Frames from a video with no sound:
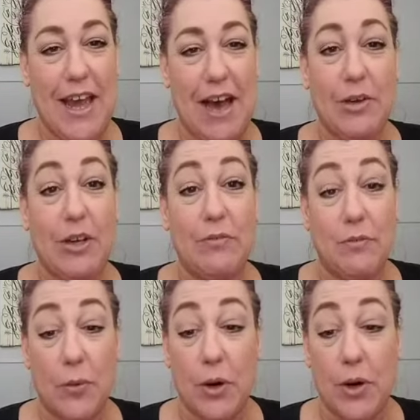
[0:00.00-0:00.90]
Have a good
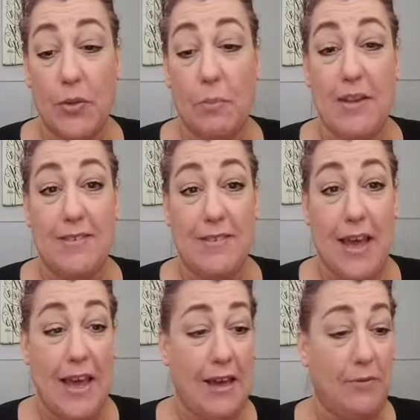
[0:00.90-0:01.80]
4th. Be
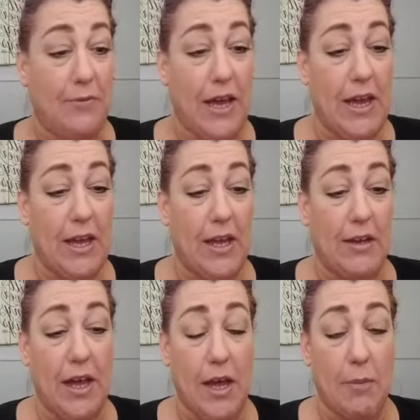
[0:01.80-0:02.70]
safe. And